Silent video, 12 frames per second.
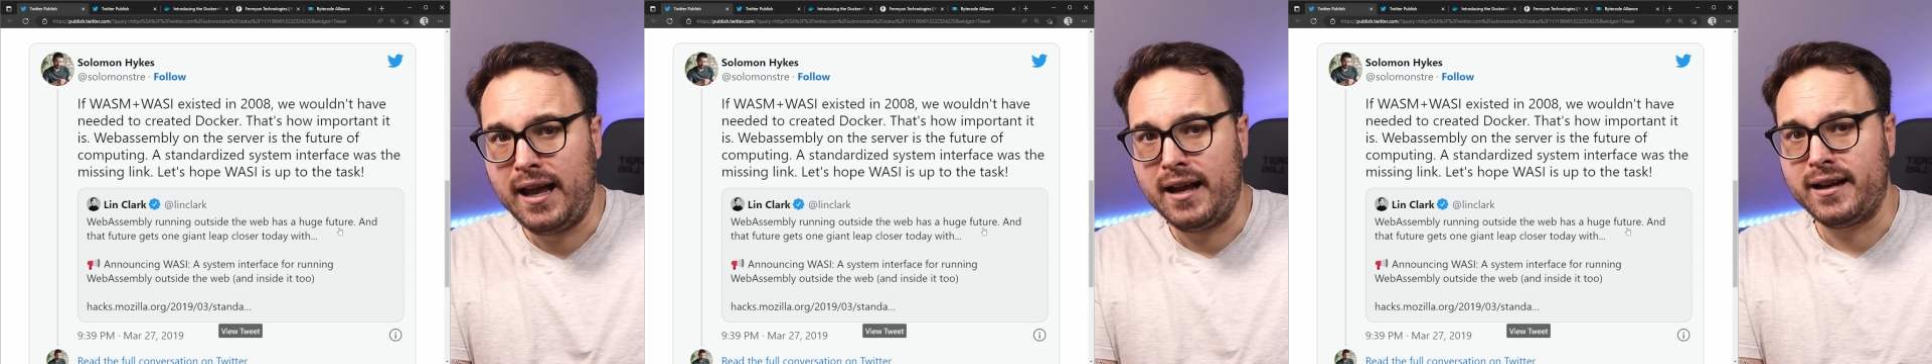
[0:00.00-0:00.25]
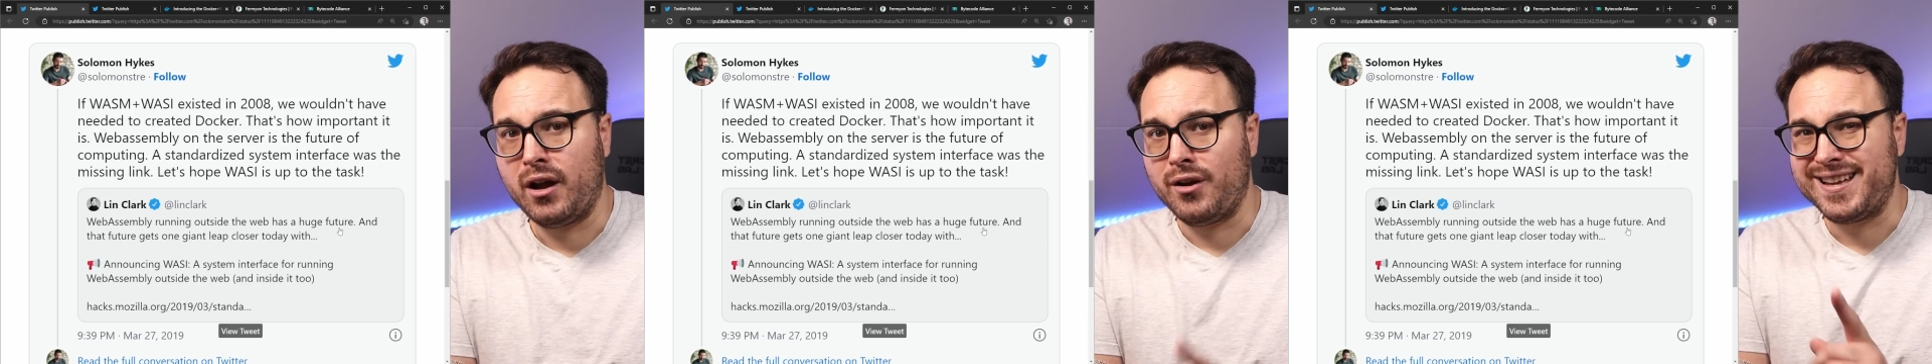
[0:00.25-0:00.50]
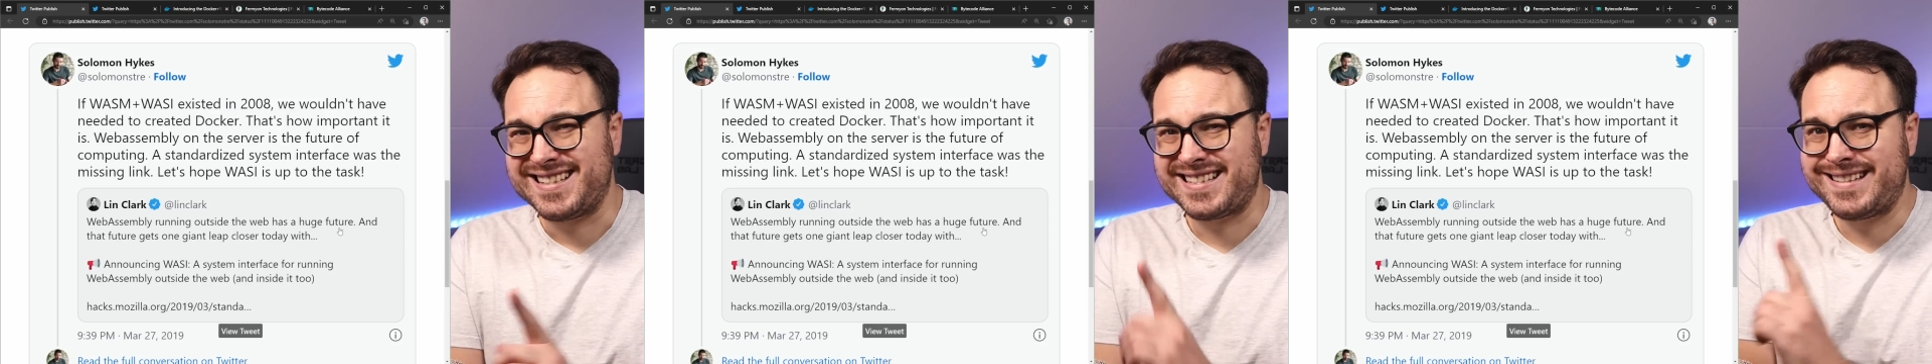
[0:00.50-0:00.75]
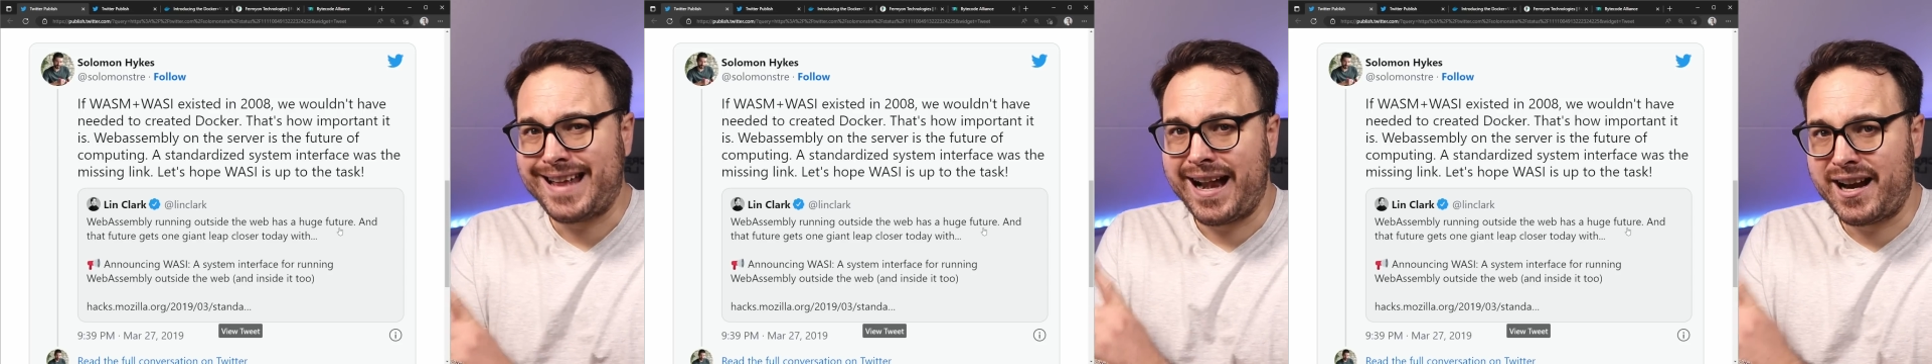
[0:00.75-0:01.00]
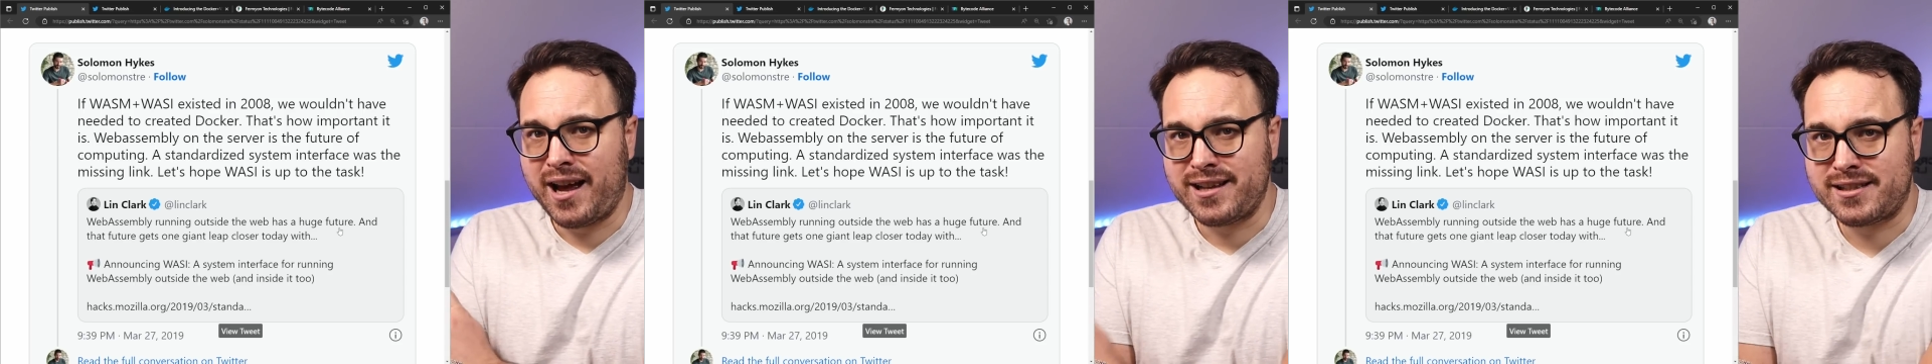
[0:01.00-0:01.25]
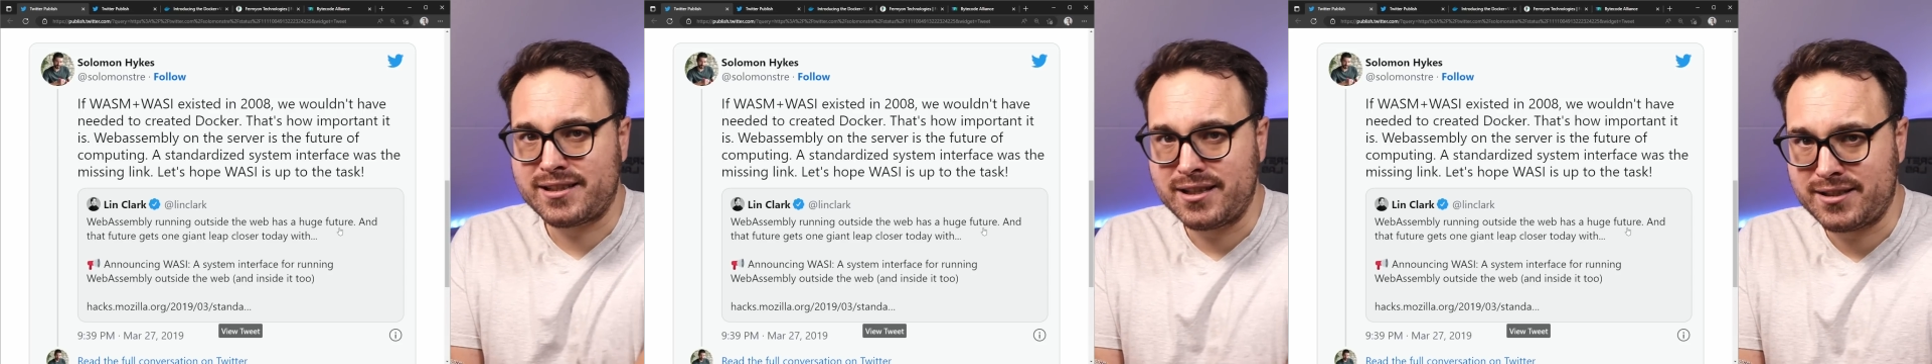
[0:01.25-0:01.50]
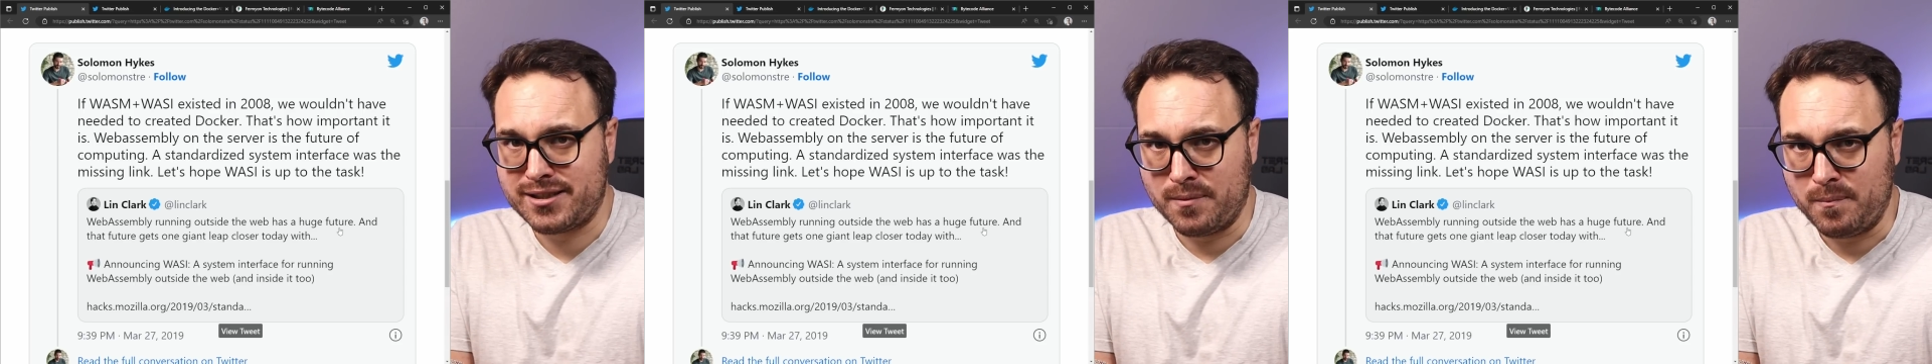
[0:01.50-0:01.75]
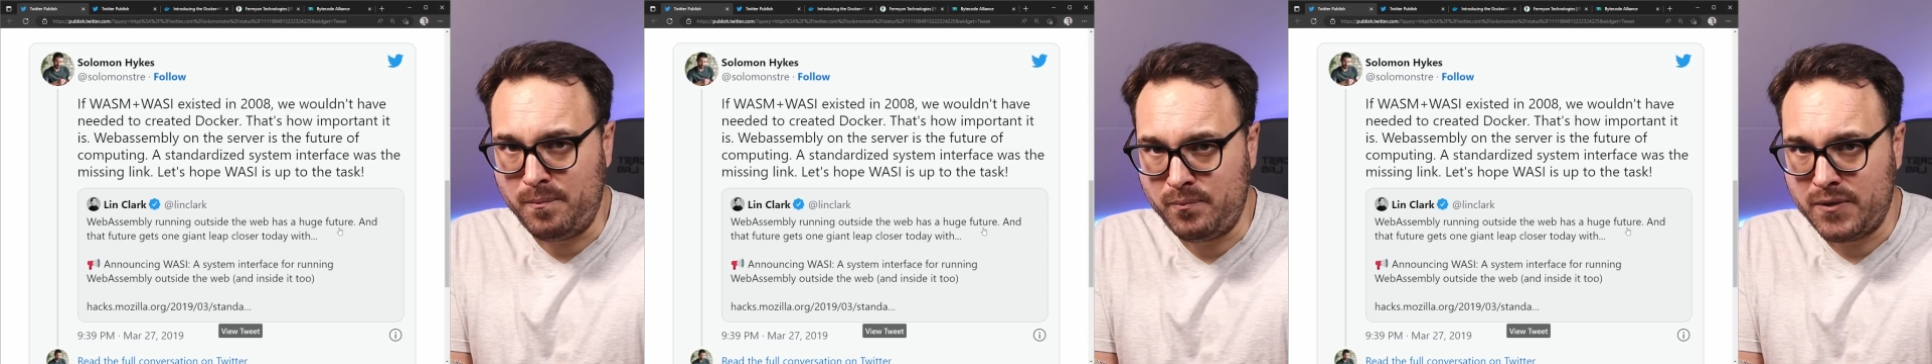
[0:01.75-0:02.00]
Now, a standardized
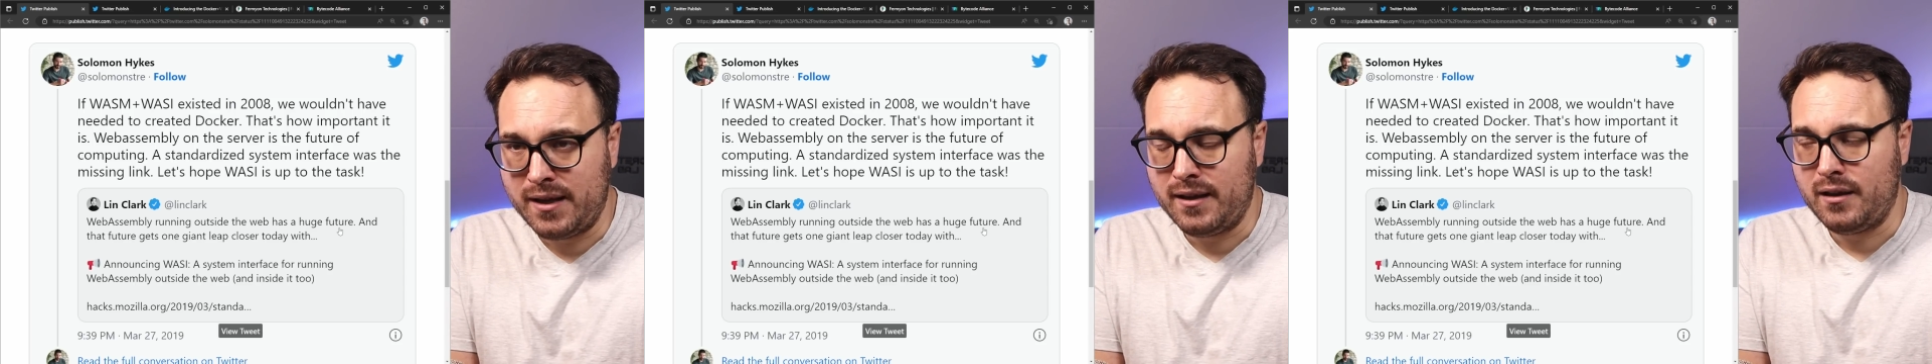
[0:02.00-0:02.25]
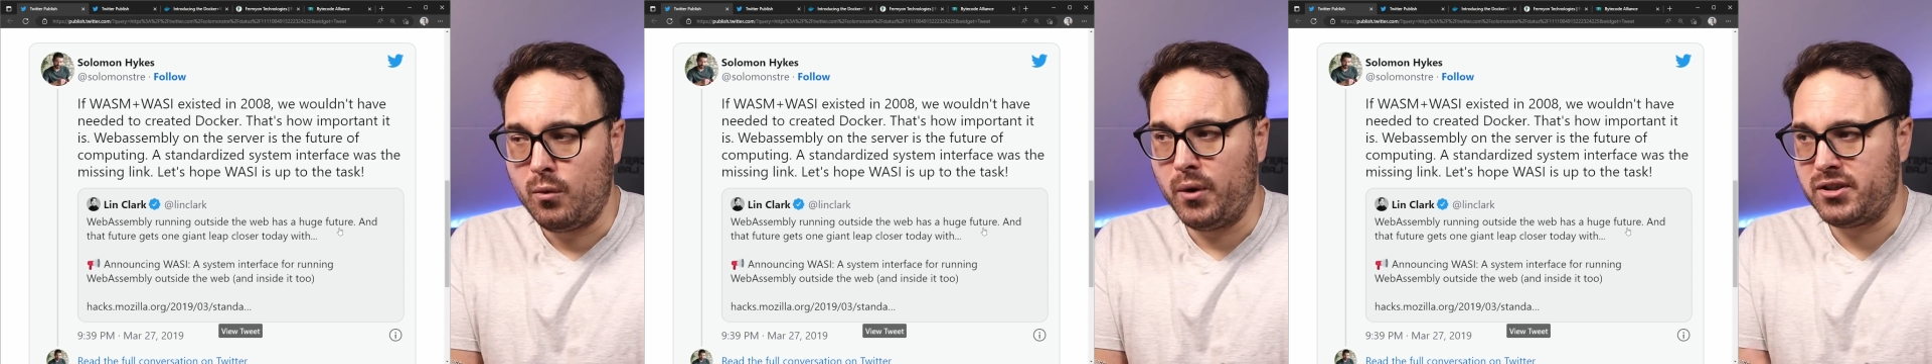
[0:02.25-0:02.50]
system, which